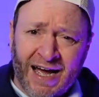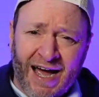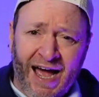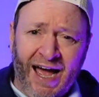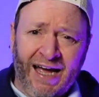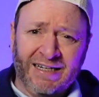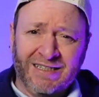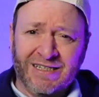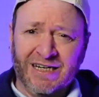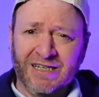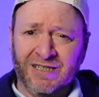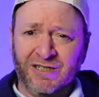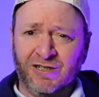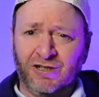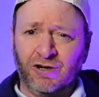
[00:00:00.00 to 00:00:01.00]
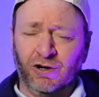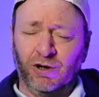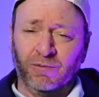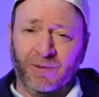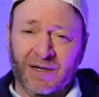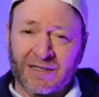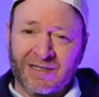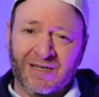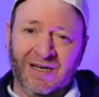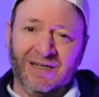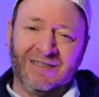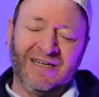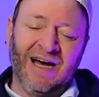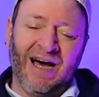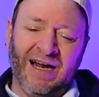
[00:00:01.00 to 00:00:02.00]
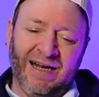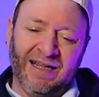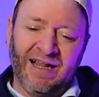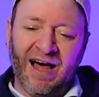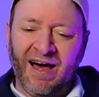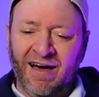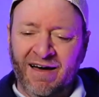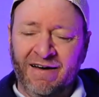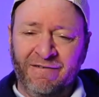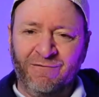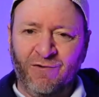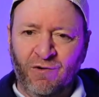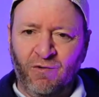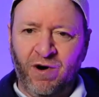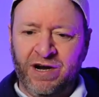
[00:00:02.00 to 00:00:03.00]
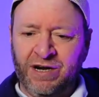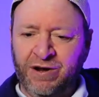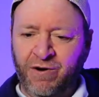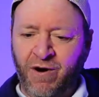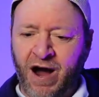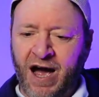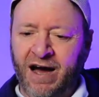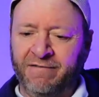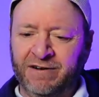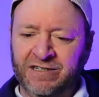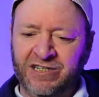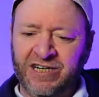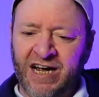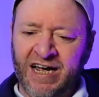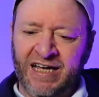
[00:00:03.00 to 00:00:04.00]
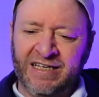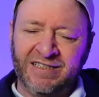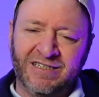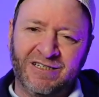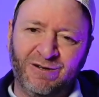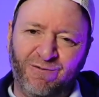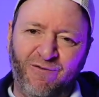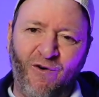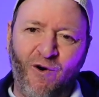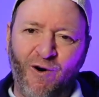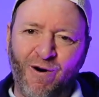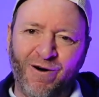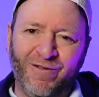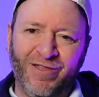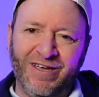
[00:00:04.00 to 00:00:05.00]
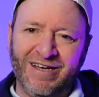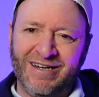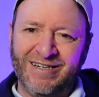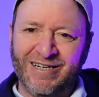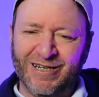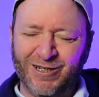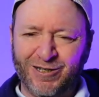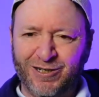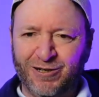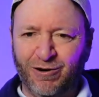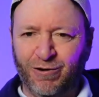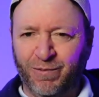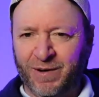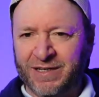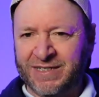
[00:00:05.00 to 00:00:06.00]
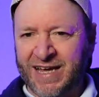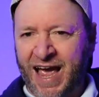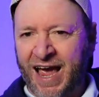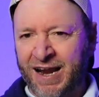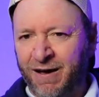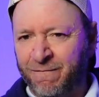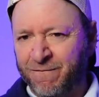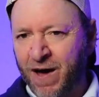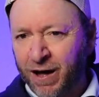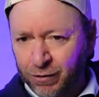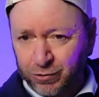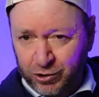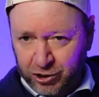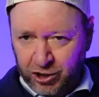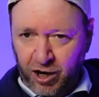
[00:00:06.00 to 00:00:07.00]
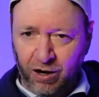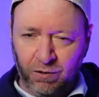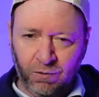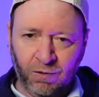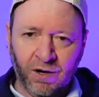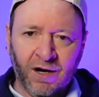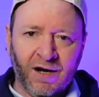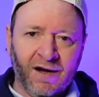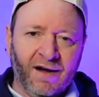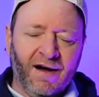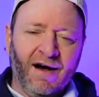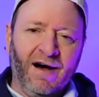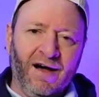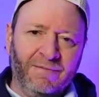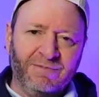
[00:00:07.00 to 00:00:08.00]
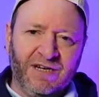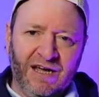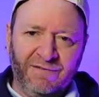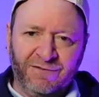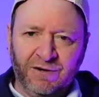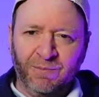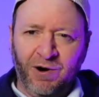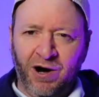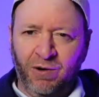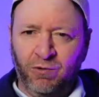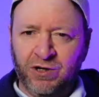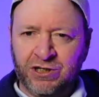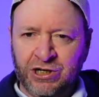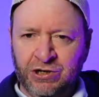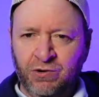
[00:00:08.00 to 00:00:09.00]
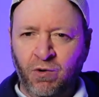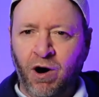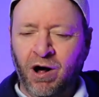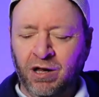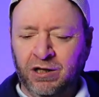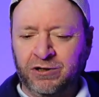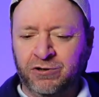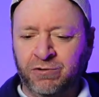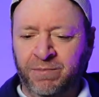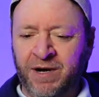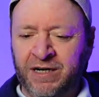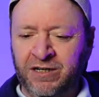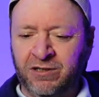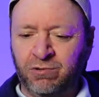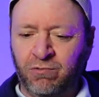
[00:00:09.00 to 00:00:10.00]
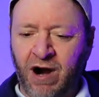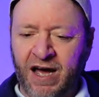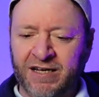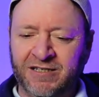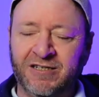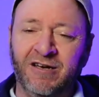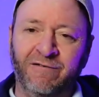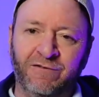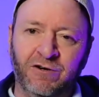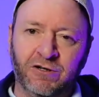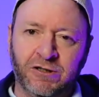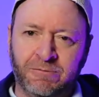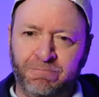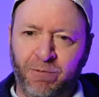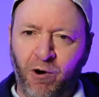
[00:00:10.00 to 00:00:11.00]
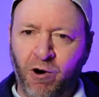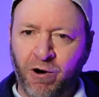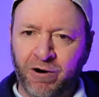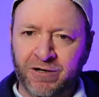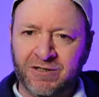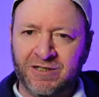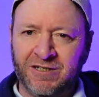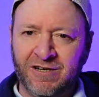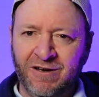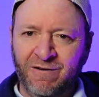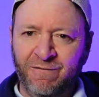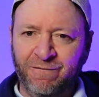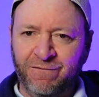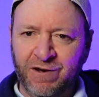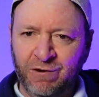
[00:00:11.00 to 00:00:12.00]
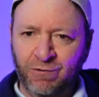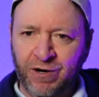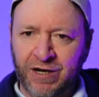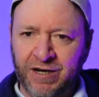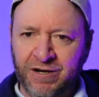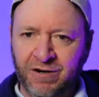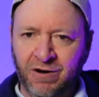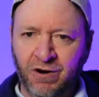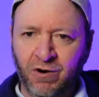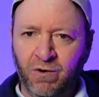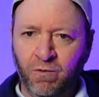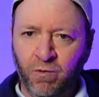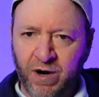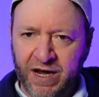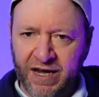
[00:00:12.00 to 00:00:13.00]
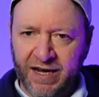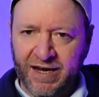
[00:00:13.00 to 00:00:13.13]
at disturbance.live when you have a chance. For the Disturbance NFL show, I'm Dave Dabbah wishing you all a tremendous rest of your sports viewing week.